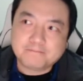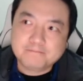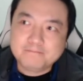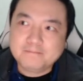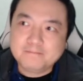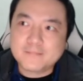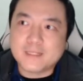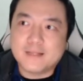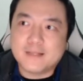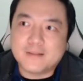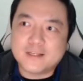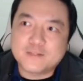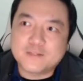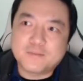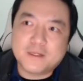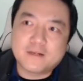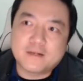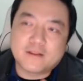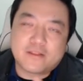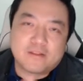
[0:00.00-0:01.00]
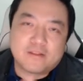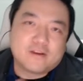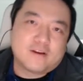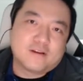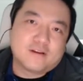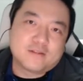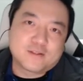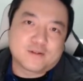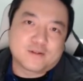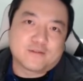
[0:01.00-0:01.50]
there's been a third
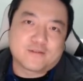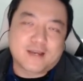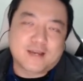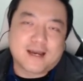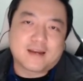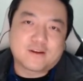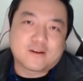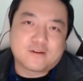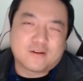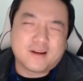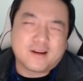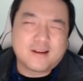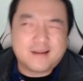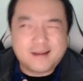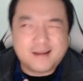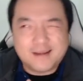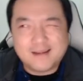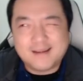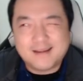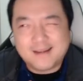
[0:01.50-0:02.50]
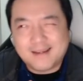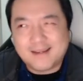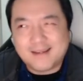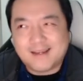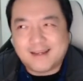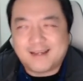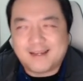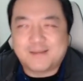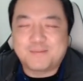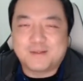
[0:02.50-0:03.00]
sort of category,
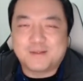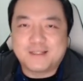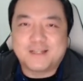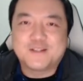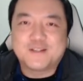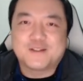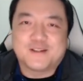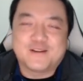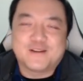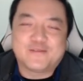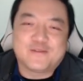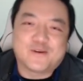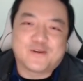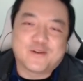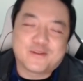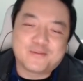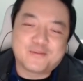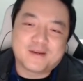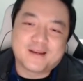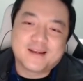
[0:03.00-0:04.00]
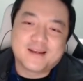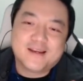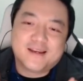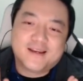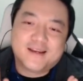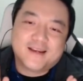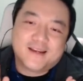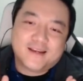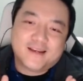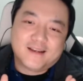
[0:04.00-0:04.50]
and potentially a fourth, but
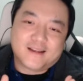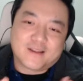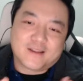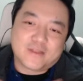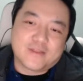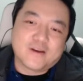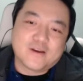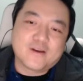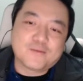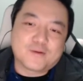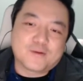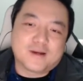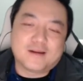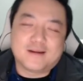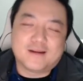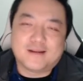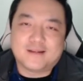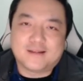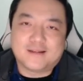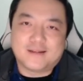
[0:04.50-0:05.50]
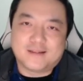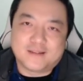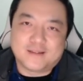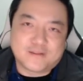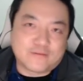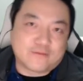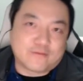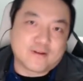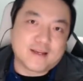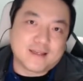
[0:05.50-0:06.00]
a third one is
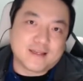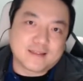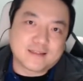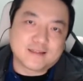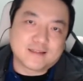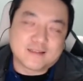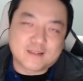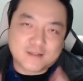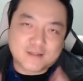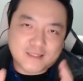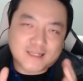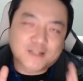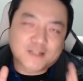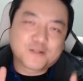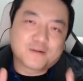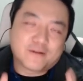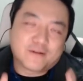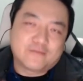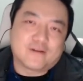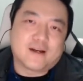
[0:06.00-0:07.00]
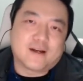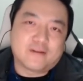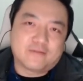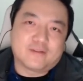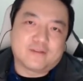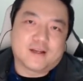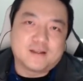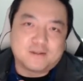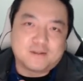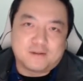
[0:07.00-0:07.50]
freeze. So it's actually fight,
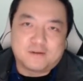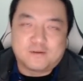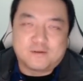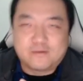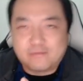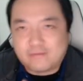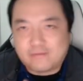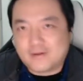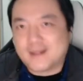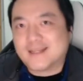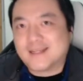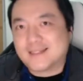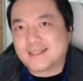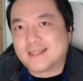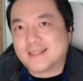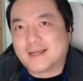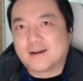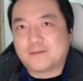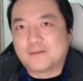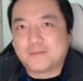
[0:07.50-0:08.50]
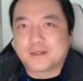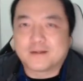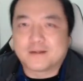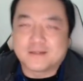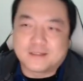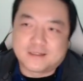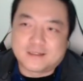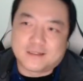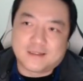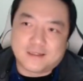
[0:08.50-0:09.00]
flight, or freeze now,
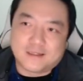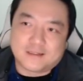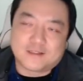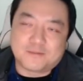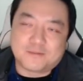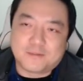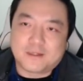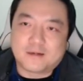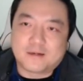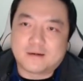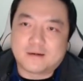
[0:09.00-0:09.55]
because it's been